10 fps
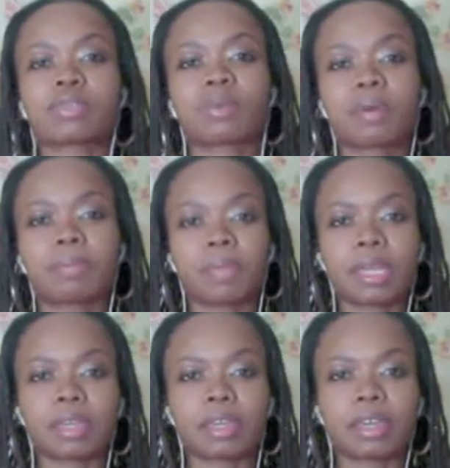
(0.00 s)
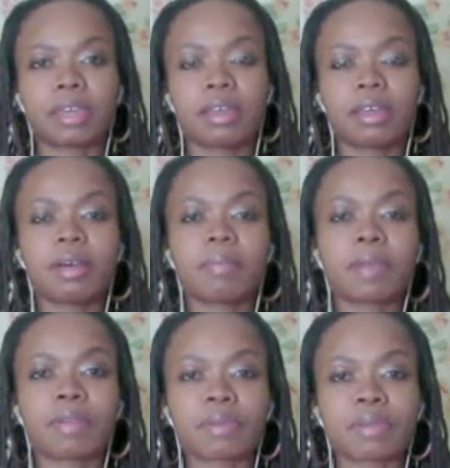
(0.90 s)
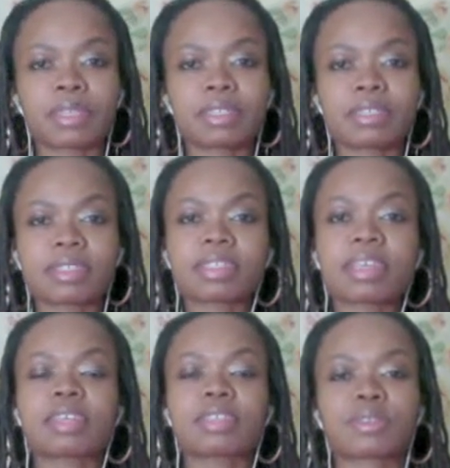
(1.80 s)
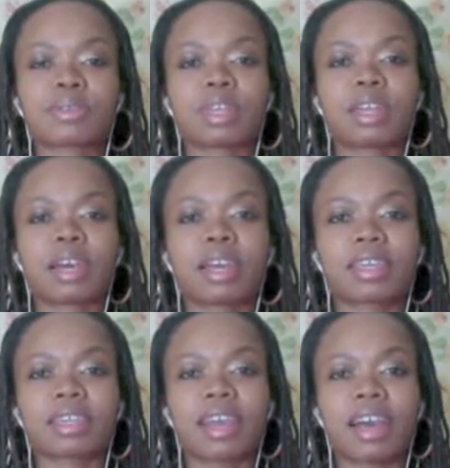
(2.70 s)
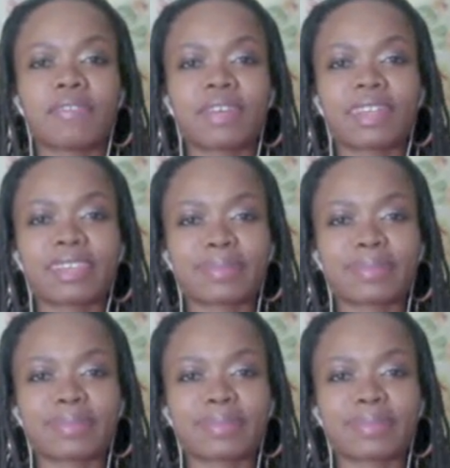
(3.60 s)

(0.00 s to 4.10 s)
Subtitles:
I'm making my remedies so that I can have a nice